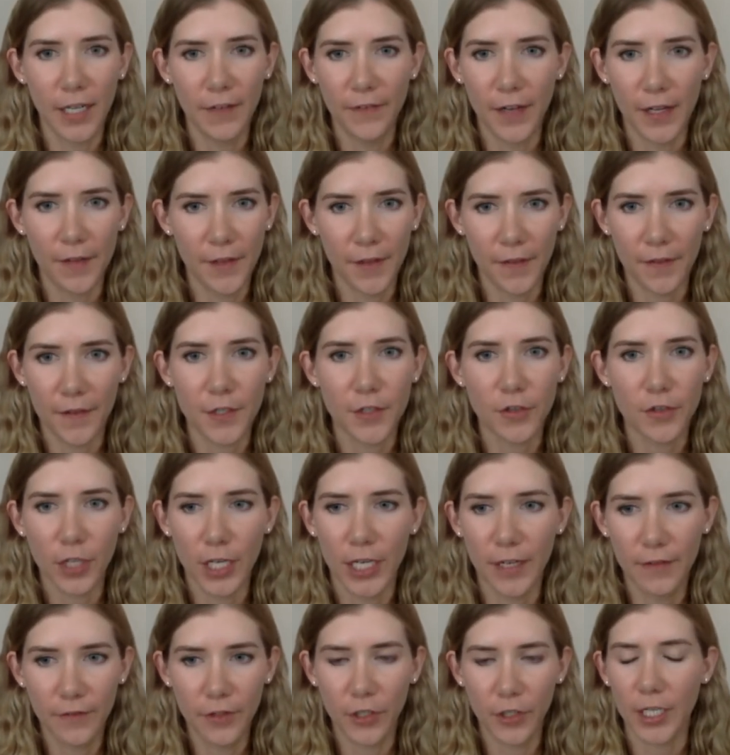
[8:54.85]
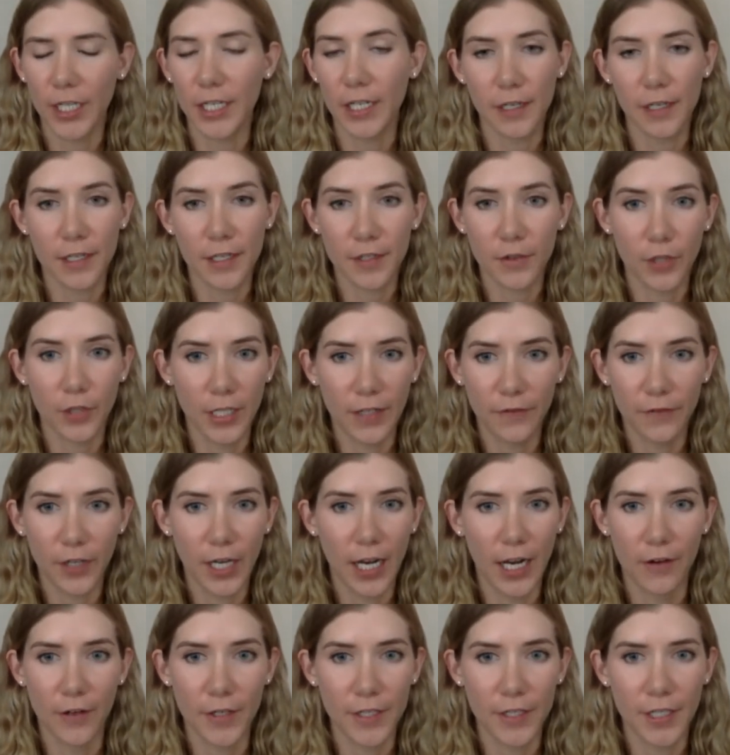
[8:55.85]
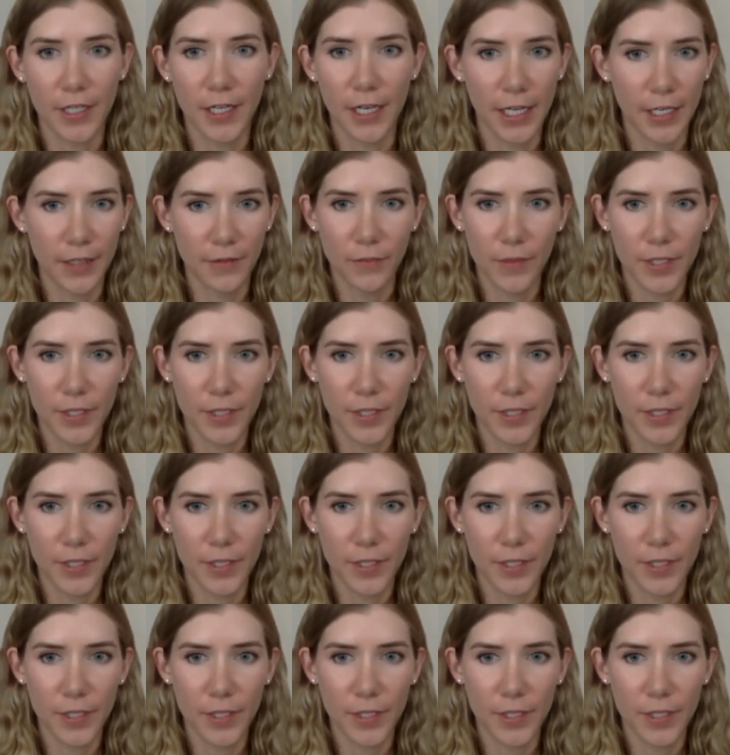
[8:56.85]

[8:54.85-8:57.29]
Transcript: I found that the strain of looking at a screen for hours on end